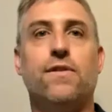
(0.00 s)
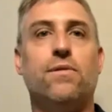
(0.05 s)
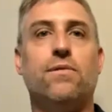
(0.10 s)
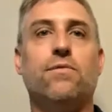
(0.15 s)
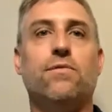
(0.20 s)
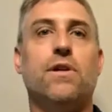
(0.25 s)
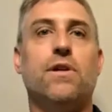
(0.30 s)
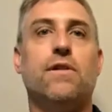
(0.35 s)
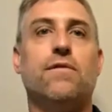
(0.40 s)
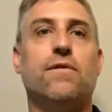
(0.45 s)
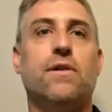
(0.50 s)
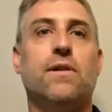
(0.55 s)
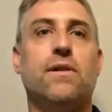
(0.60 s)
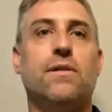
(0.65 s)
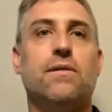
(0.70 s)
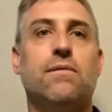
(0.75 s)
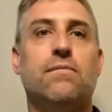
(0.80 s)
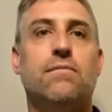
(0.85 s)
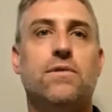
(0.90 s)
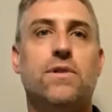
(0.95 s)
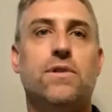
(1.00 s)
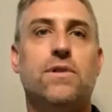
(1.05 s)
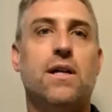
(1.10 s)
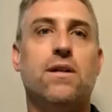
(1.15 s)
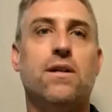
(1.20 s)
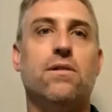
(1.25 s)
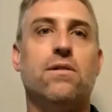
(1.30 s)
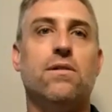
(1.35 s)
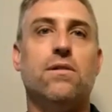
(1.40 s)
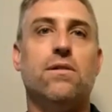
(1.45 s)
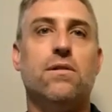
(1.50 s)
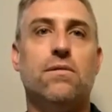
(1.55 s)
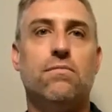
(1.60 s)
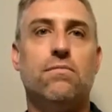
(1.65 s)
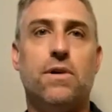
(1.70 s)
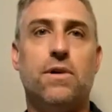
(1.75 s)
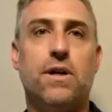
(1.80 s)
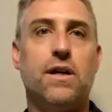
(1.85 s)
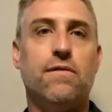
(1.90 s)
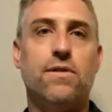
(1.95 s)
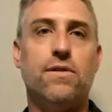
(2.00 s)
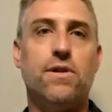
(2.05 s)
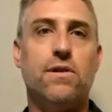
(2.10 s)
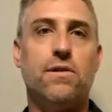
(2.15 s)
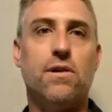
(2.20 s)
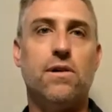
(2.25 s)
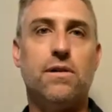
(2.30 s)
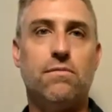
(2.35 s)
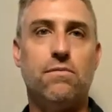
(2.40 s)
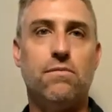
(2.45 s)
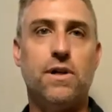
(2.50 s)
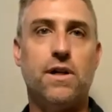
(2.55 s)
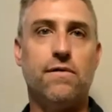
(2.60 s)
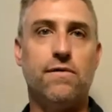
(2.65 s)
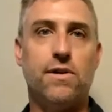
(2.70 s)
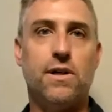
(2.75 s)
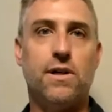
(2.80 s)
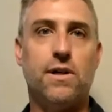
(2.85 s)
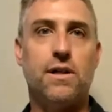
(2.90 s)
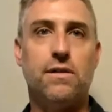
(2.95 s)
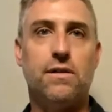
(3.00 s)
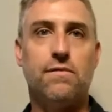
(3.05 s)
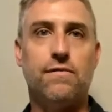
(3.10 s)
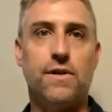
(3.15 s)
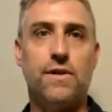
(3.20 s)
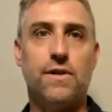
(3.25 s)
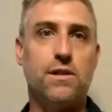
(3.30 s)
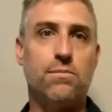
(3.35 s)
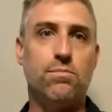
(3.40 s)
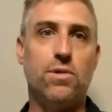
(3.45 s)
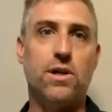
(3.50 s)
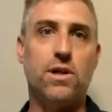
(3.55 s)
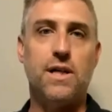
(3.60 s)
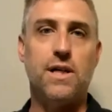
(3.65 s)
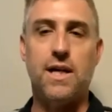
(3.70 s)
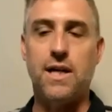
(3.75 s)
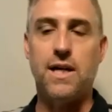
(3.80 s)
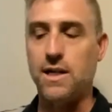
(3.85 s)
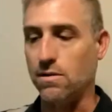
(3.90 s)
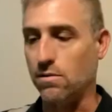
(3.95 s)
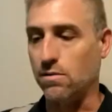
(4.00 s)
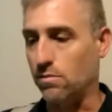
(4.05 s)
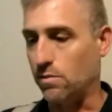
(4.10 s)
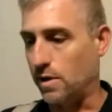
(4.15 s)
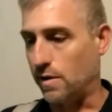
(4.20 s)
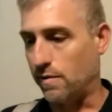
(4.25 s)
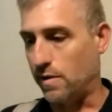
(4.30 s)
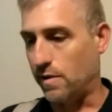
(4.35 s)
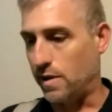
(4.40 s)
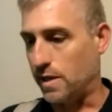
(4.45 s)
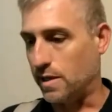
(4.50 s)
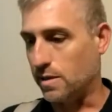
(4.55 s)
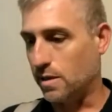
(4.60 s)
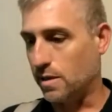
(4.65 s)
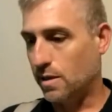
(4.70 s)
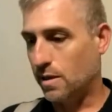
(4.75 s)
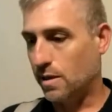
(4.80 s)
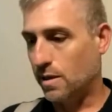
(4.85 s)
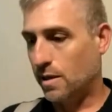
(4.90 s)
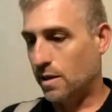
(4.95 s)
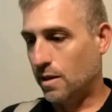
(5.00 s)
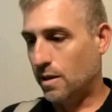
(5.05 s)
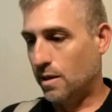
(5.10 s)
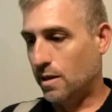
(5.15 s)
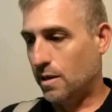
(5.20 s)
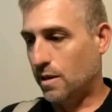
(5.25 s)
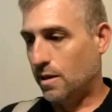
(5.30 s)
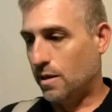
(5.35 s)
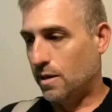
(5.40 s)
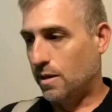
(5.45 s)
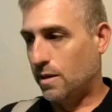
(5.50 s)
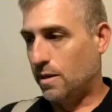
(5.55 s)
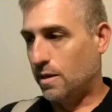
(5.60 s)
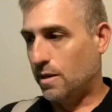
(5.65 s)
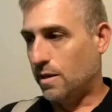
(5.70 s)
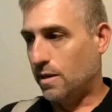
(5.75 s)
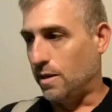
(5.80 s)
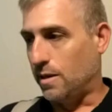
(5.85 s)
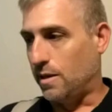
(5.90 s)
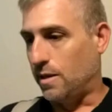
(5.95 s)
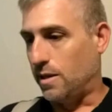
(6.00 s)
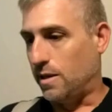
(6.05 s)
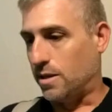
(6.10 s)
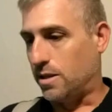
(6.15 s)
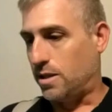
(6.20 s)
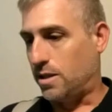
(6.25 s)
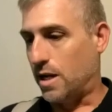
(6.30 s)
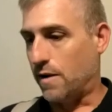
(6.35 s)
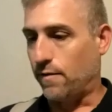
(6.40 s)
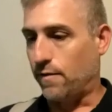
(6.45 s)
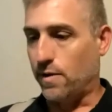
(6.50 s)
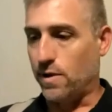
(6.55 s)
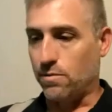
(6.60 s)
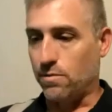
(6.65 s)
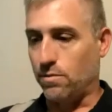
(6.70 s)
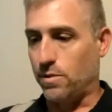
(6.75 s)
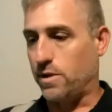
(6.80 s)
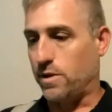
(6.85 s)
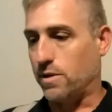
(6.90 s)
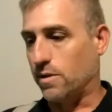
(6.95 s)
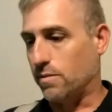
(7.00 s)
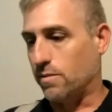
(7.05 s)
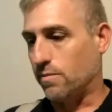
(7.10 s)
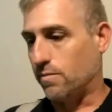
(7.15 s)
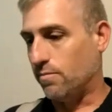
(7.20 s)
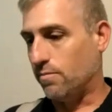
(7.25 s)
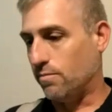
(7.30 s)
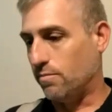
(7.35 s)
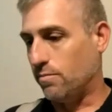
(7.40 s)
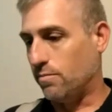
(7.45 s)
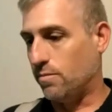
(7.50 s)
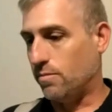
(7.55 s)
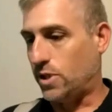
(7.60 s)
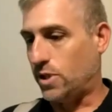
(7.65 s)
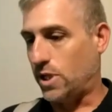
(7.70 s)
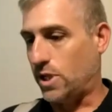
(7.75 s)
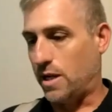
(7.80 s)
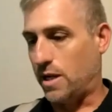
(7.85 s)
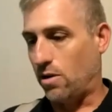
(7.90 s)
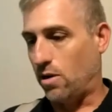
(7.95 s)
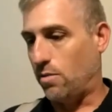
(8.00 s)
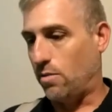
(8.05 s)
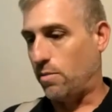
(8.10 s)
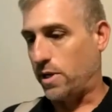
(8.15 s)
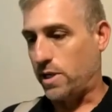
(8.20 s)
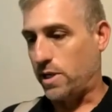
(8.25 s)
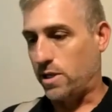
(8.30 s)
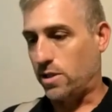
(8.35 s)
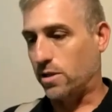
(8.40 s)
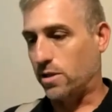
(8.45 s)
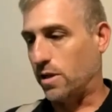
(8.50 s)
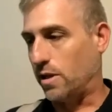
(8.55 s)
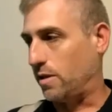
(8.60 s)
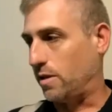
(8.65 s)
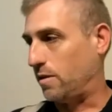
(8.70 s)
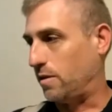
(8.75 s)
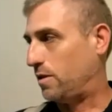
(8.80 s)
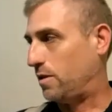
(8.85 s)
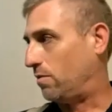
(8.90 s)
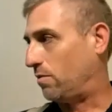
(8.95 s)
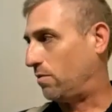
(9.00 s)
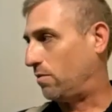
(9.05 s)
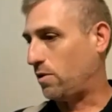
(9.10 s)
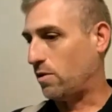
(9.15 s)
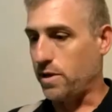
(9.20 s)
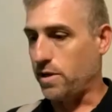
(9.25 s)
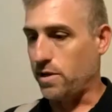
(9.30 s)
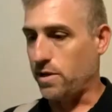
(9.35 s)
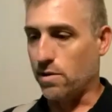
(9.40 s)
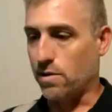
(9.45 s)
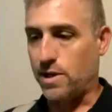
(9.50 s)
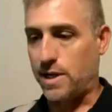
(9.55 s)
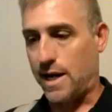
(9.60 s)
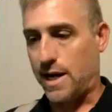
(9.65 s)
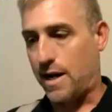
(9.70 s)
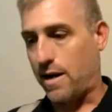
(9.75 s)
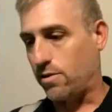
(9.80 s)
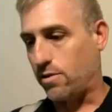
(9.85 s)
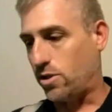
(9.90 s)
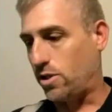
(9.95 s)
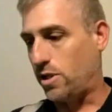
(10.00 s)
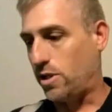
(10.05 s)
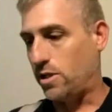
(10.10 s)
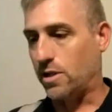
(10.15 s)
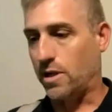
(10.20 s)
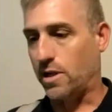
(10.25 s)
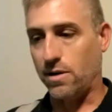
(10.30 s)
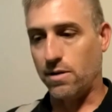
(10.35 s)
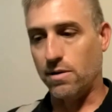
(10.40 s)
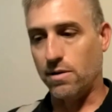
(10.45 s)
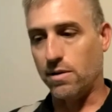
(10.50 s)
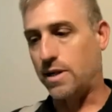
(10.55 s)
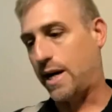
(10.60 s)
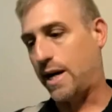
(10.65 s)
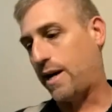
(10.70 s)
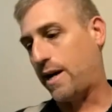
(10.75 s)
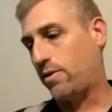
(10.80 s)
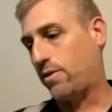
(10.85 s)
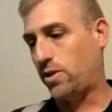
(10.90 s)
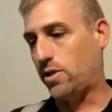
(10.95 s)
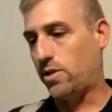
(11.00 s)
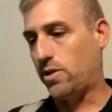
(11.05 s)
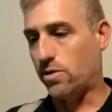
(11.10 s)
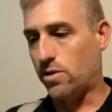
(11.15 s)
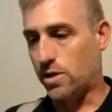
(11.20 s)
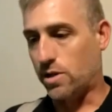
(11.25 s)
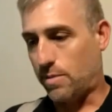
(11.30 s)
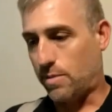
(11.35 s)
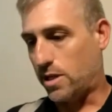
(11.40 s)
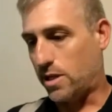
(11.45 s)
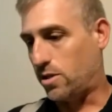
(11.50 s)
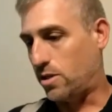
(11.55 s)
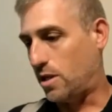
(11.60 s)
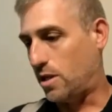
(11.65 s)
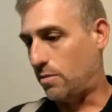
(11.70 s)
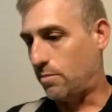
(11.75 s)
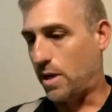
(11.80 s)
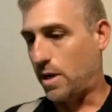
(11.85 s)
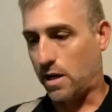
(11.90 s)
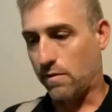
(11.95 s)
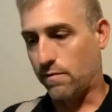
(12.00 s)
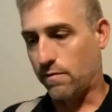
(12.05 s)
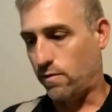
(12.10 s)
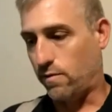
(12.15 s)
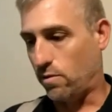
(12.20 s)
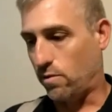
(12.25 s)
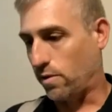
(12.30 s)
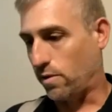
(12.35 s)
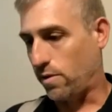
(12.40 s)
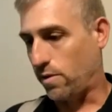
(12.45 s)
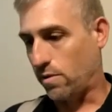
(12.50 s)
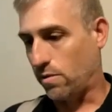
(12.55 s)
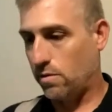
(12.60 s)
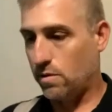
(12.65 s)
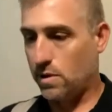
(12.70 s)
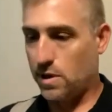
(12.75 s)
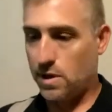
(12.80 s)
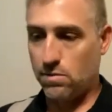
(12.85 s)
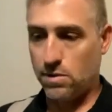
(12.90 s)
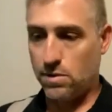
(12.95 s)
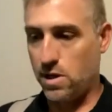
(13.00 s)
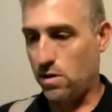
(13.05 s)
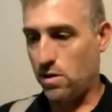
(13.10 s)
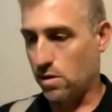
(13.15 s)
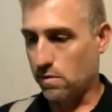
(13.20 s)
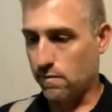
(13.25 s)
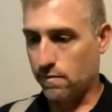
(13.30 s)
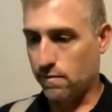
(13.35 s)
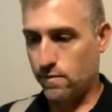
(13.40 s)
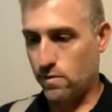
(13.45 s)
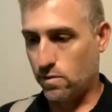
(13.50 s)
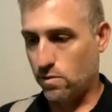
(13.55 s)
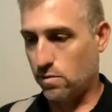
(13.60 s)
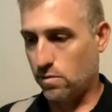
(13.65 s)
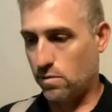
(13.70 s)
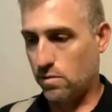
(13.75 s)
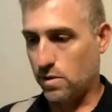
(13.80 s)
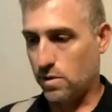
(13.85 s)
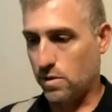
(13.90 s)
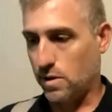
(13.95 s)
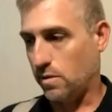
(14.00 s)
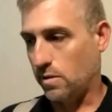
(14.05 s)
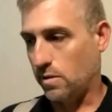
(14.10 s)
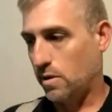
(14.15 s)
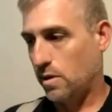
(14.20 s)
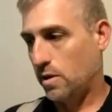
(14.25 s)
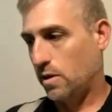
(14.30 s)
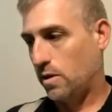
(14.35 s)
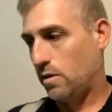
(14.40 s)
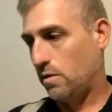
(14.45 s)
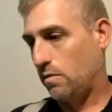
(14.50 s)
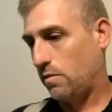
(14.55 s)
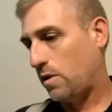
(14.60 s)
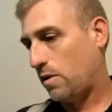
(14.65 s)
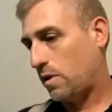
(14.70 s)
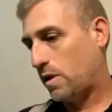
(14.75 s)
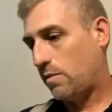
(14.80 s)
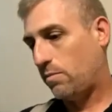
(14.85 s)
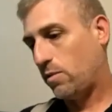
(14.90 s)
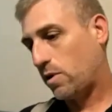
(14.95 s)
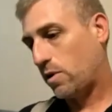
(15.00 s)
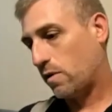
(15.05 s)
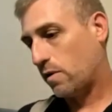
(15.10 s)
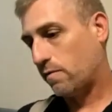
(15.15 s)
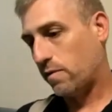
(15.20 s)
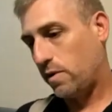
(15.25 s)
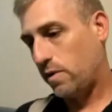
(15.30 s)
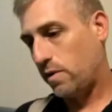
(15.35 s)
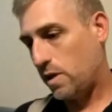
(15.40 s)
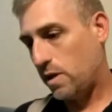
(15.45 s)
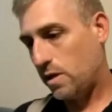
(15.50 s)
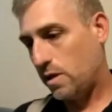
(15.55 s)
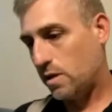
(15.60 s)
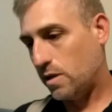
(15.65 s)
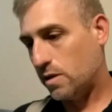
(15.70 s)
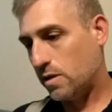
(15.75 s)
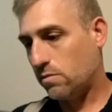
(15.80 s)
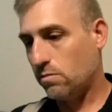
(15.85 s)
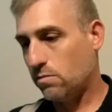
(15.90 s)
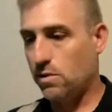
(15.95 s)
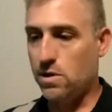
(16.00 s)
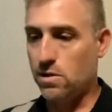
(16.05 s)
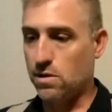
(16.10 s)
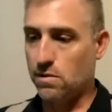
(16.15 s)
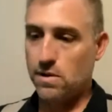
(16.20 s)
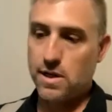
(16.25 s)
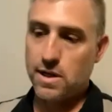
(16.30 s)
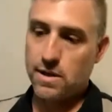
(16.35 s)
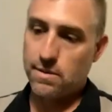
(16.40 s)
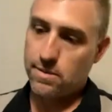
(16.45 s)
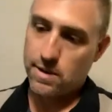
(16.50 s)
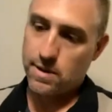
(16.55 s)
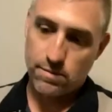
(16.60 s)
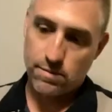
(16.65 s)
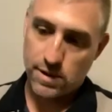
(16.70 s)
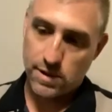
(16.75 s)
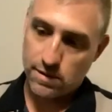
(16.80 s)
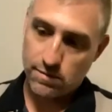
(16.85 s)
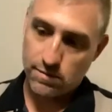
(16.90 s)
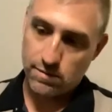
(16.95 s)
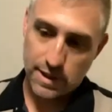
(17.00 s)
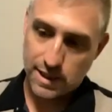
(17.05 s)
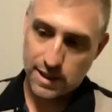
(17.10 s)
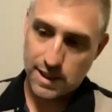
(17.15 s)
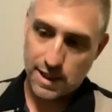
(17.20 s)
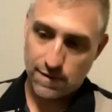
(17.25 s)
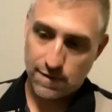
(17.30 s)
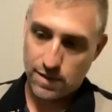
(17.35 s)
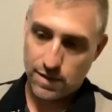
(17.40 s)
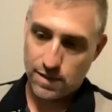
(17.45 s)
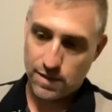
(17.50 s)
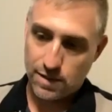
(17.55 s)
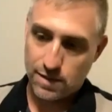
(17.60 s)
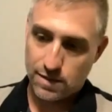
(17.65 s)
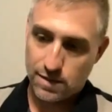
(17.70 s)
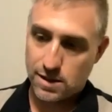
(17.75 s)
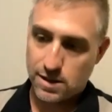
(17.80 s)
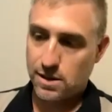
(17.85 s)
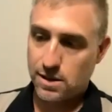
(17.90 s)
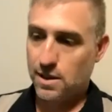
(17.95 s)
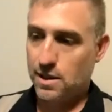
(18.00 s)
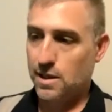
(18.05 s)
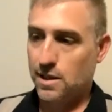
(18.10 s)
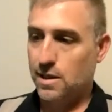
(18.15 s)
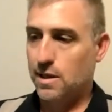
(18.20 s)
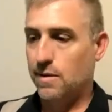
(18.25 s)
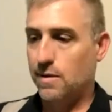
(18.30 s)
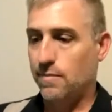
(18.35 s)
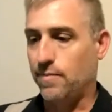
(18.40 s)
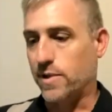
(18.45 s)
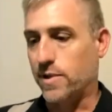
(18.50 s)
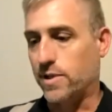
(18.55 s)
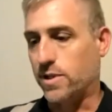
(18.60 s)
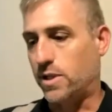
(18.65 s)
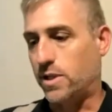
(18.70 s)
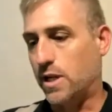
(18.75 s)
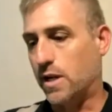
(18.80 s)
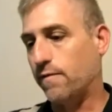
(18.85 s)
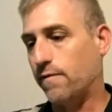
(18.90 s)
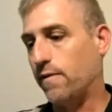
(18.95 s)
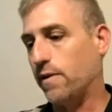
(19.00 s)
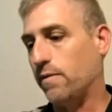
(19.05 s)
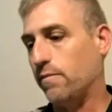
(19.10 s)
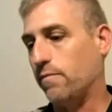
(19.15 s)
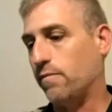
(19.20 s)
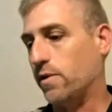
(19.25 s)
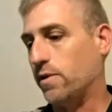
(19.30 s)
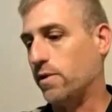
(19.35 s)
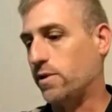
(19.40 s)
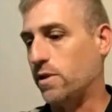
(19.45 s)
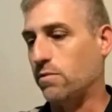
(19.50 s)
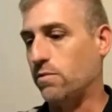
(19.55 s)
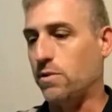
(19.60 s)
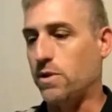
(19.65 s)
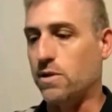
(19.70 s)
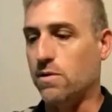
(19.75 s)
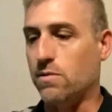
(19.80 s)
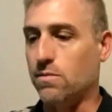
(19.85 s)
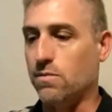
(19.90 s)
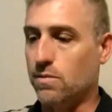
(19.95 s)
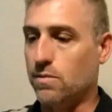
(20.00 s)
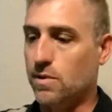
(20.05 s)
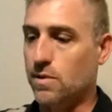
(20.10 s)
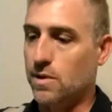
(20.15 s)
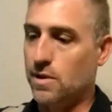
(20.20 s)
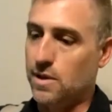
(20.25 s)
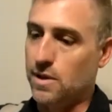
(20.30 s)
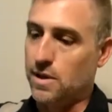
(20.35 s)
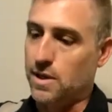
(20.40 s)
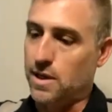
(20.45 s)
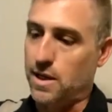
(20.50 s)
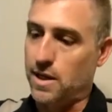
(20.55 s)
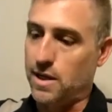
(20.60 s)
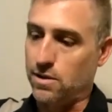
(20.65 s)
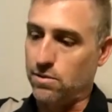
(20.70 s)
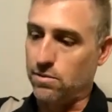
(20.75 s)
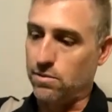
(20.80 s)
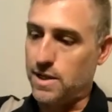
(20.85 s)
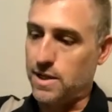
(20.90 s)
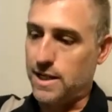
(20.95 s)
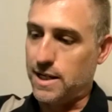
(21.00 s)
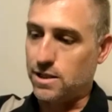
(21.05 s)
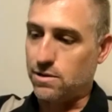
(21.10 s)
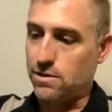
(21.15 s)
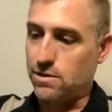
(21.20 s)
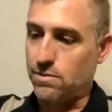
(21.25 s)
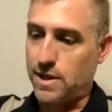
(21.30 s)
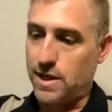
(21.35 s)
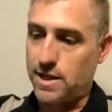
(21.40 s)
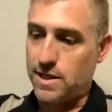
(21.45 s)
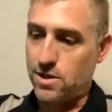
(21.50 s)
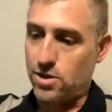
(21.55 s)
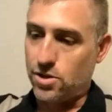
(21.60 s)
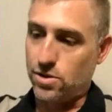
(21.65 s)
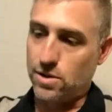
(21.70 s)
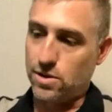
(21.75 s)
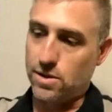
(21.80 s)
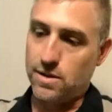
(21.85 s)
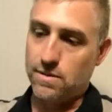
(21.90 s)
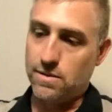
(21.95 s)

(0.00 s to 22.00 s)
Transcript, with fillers: whatever on Tinder, whatever you're on, whatever you're on, Facebook dating or whatever it is. It's different when you're sitting at home on each on you know you're on your couch, she's on her couch, and you're just messaging back and forth. You know, hey, what are you looking for? Uh, well, I'm looking for this. What do you? Well, I want like to have this. It's different versus when you agree. That's why you should